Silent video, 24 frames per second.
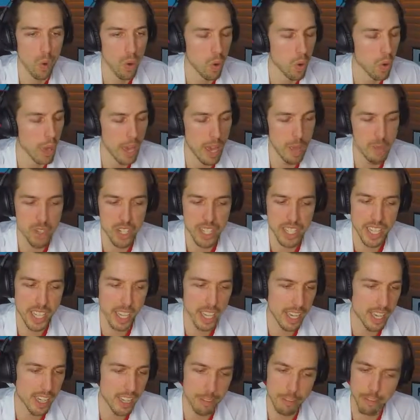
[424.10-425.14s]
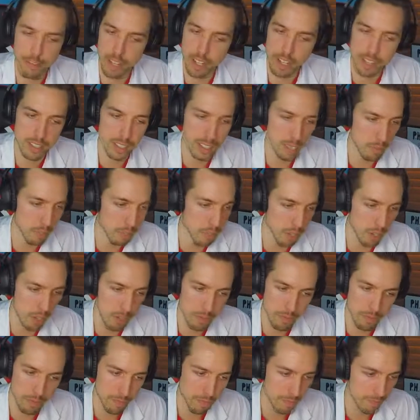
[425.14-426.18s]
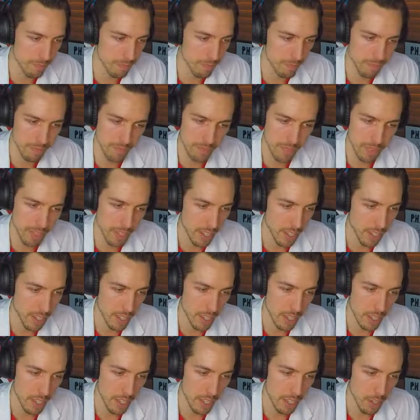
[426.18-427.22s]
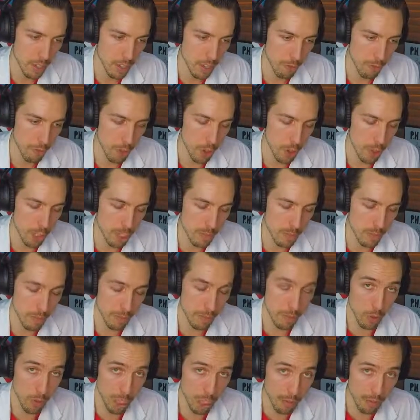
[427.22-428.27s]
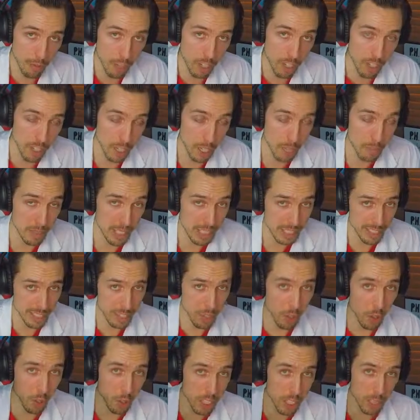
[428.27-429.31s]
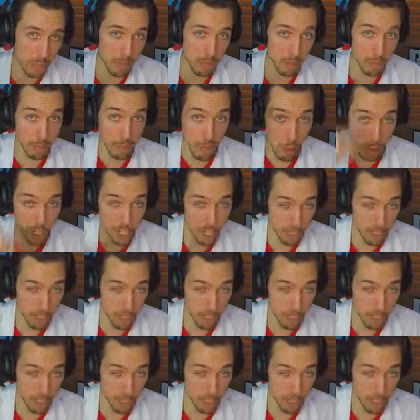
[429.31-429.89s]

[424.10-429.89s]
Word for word: MGK, you fucked up, bro. First, before you fucked up, let's go to before you